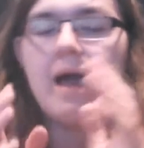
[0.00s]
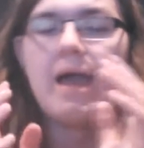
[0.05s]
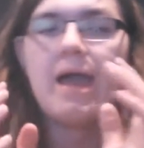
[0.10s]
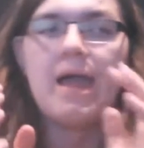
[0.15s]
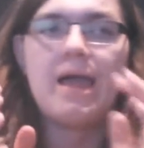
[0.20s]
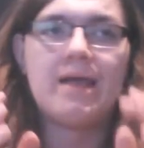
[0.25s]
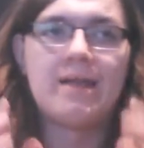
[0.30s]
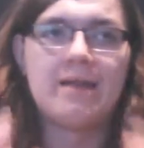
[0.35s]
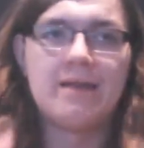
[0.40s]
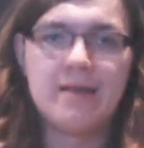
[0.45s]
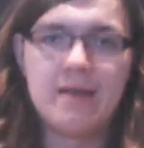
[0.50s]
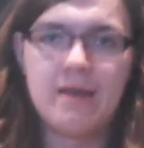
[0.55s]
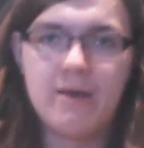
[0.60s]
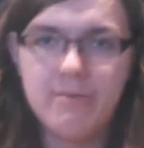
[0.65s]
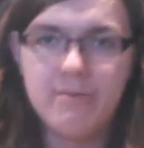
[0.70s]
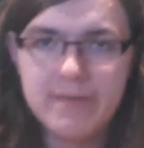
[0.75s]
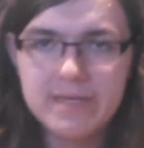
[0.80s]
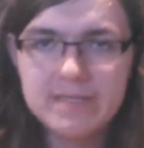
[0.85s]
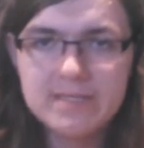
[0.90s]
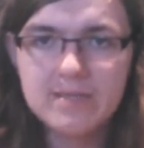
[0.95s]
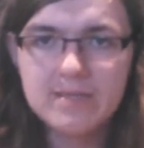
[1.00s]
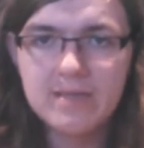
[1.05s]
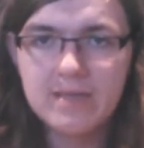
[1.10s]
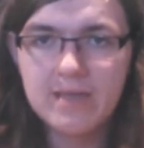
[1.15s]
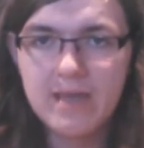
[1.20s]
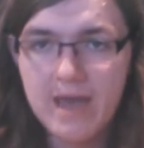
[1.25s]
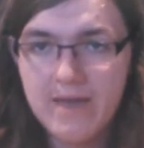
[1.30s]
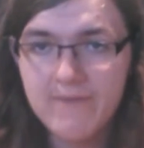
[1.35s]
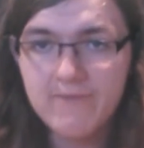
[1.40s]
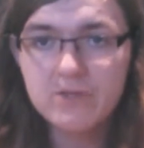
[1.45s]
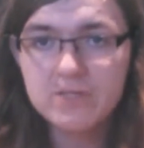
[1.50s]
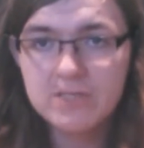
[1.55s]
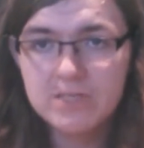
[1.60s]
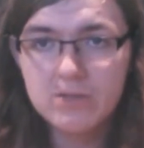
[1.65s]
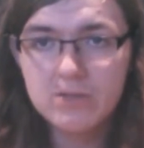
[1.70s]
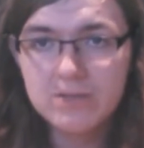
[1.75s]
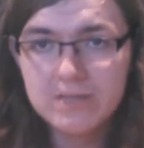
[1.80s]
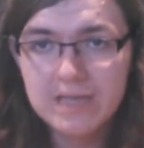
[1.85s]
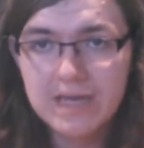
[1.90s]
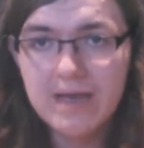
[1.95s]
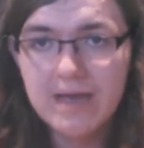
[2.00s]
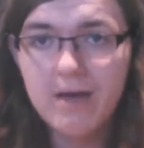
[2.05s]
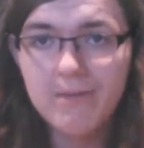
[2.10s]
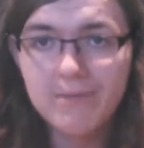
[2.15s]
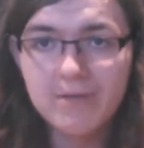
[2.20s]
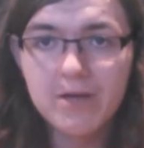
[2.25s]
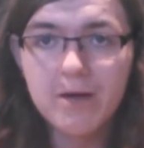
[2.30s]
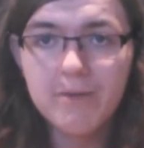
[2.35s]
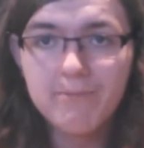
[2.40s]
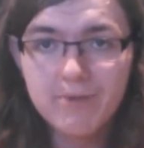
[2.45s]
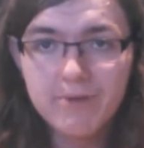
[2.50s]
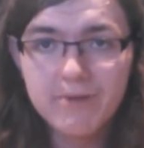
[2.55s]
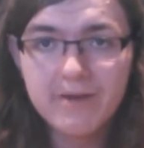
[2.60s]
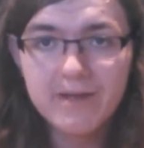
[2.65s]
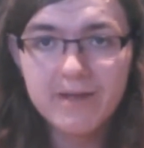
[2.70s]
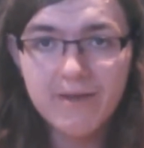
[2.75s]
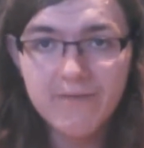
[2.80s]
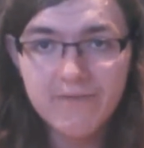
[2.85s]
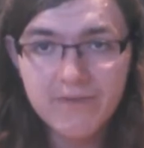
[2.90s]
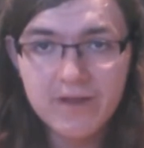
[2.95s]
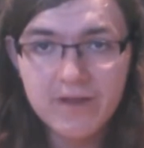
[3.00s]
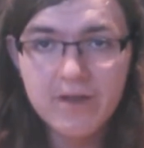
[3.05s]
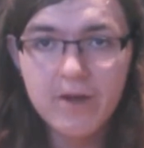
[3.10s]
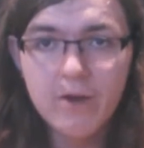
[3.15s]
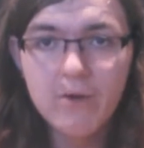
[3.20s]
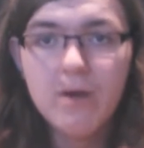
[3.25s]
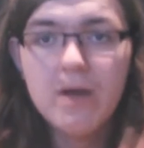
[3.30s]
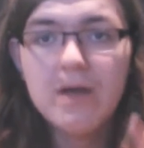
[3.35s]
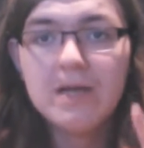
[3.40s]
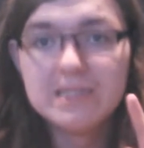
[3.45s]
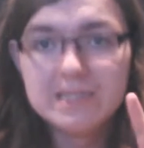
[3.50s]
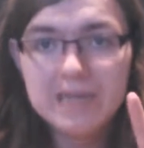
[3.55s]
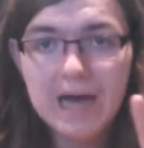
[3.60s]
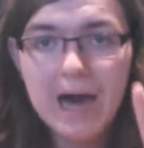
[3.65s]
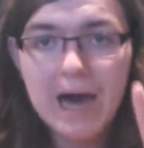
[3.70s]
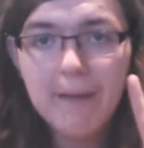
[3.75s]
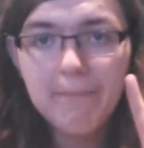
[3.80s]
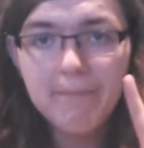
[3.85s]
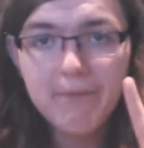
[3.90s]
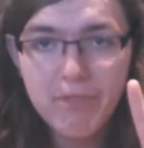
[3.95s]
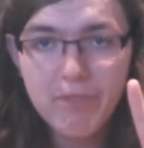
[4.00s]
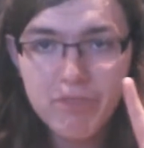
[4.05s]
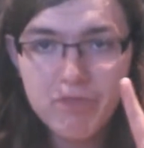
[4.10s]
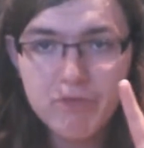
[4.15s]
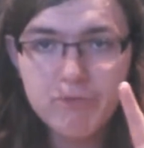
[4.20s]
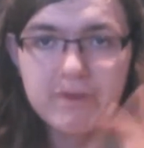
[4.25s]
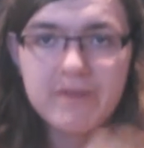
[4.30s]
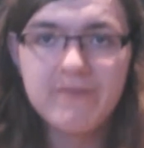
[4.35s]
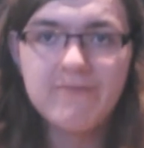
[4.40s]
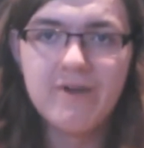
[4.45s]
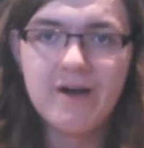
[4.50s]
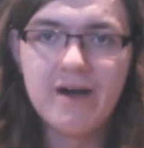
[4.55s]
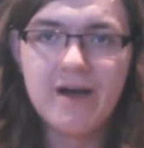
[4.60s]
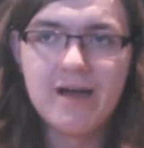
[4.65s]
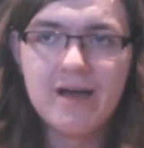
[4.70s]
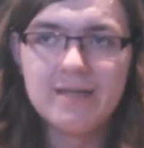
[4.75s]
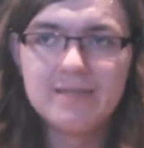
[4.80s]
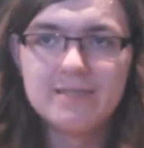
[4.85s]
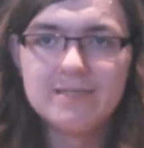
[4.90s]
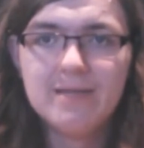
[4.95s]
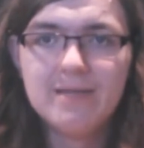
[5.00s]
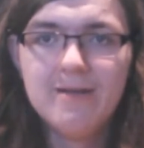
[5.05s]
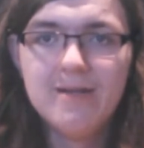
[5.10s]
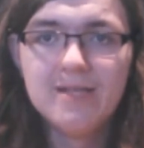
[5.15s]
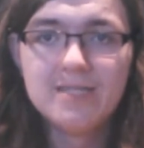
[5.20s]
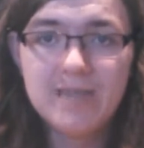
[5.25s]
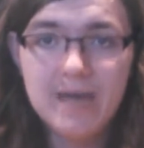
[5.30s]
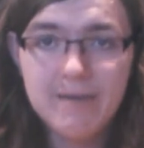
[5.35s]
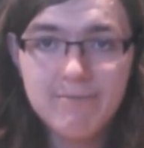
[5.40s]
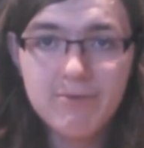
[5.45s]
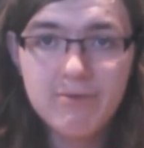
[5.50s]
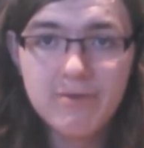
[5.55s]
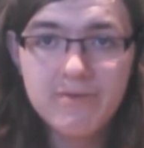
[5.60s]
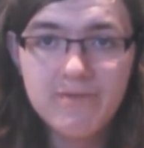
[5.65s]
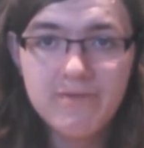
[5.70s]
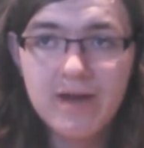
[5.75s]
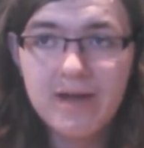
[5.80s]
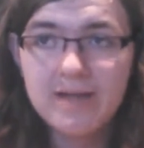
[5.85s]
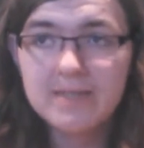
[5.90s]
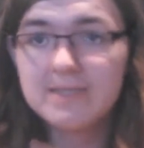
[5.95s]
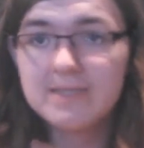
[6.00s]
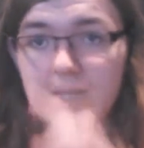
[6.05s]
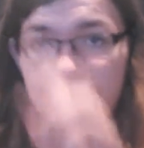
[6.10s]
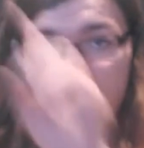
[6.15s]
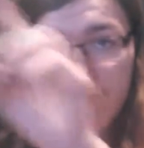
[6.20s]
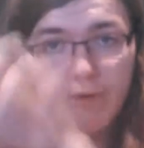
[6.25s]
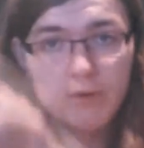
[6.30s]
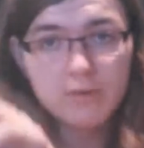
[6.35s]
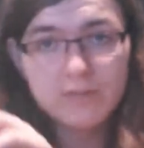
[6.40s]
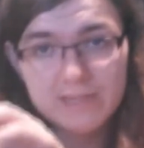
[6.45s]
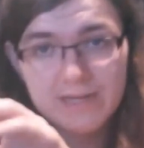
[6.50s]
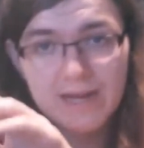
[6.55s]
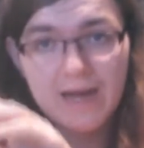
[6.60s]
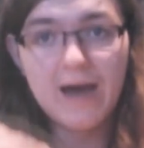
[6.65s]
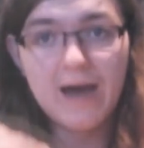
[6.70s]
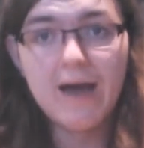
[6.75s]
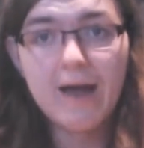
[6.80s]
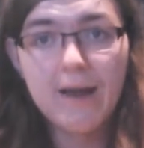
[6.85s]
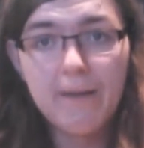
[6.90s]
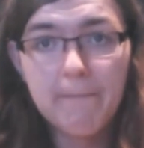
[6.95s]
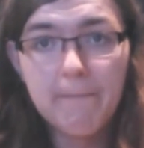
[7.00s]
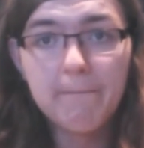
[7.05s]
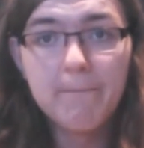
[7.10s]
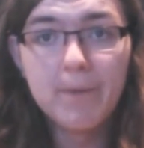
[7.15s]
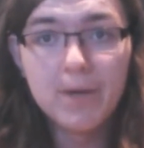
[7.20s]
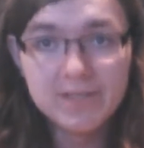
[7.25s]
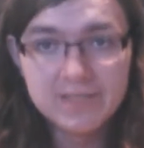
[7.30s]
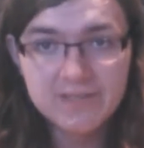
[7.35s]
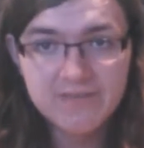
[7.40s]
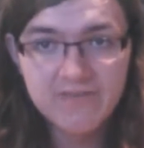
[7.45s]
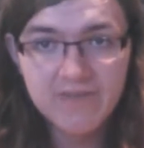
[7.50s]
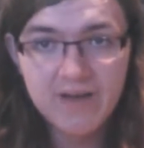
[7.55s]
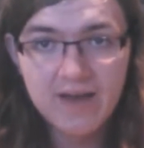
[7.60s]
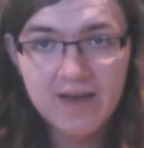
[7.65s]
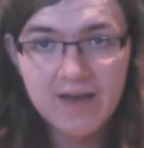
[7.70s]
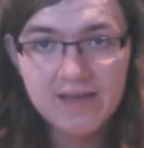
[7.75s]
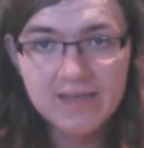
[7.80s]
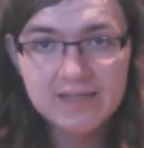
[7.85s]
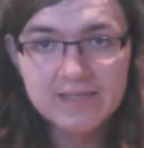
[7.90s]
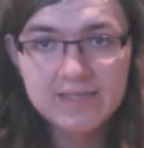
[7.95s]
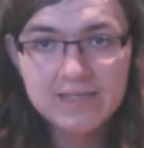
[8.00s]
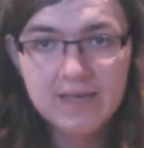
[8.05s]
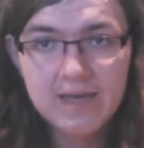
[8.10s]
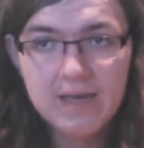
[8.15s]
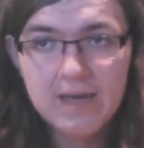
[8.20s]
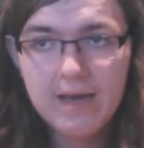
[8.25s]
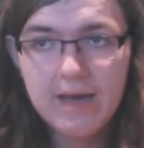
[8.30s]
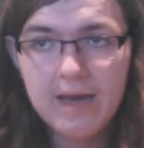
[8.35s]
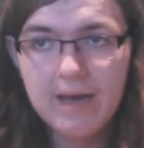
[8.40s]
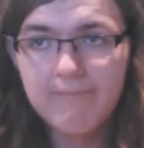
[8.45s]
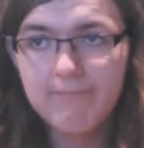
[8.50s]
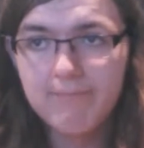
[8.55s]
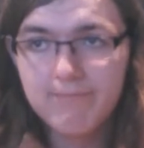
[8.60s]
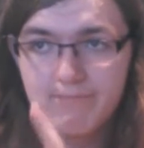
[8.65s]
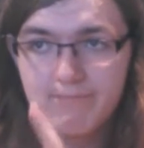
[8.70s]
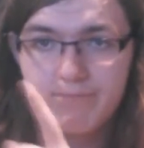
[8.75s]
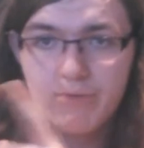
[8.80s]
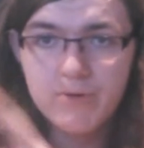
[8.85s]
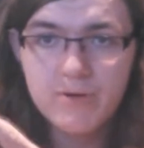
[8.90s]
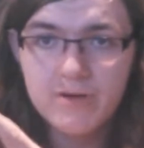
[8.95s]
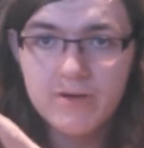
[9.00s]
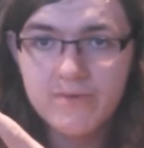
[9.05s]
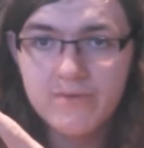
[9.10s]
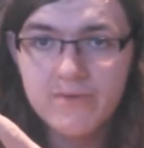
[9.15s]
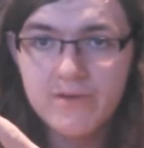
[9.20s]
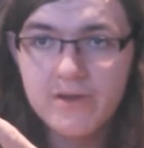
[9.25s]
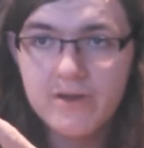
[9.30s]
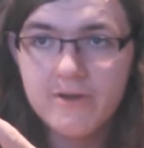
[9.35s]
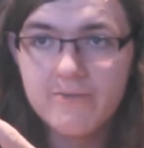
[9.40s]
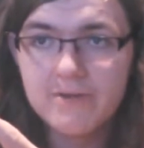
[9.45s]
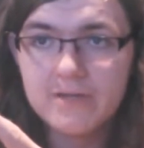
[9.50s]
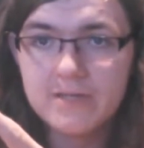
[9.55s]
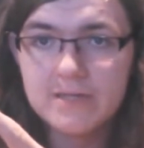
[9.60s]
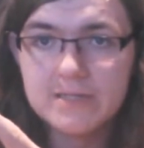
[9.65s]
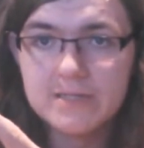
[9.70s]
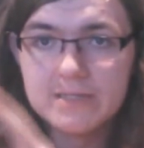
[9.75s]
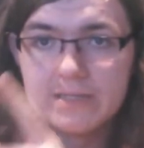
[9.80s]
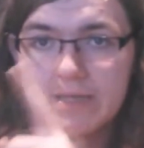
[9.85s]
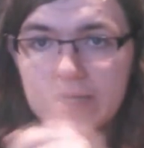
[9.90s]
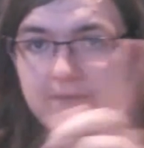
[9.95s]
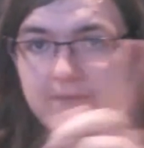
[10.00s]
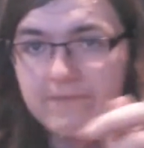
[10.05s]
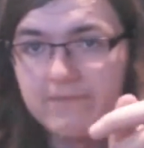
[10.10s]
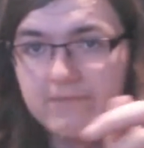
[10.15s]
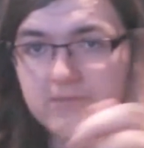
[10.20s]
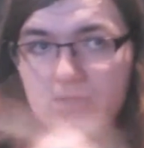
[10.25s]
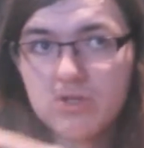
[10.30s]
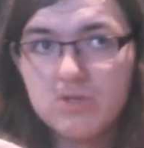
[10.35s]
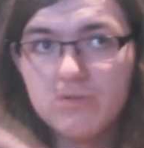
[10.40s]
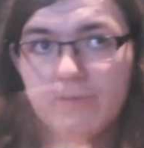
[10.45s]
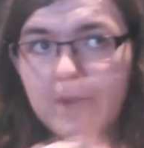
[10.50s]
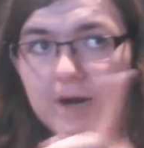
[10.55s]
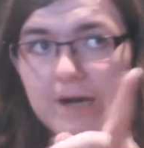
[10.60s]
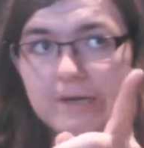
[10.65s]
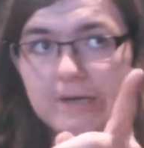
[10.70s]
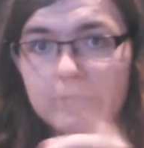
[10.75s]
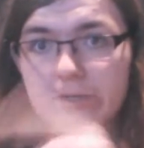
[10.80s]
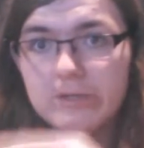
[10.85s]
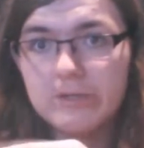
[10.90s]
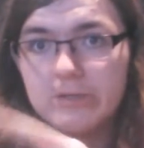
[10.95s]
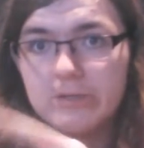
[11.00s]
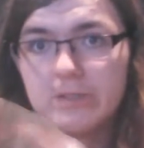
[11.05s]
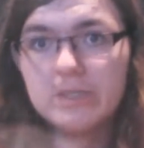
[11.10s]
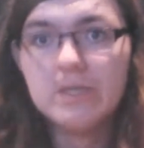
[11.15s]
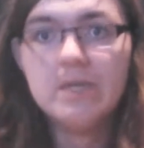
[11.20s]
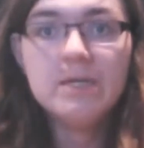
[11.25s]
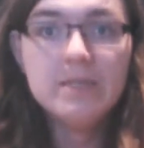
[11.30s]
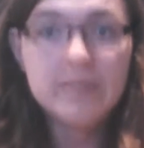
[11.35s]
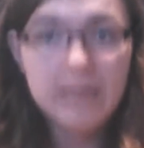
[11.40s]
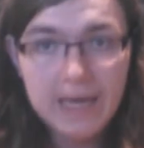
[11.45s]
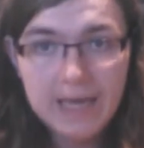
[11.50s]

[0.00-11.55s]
And basically every single day I'll be uploading a video, top three vines that are posted on Buzzvines. I'm pointing over here because I have two monitors.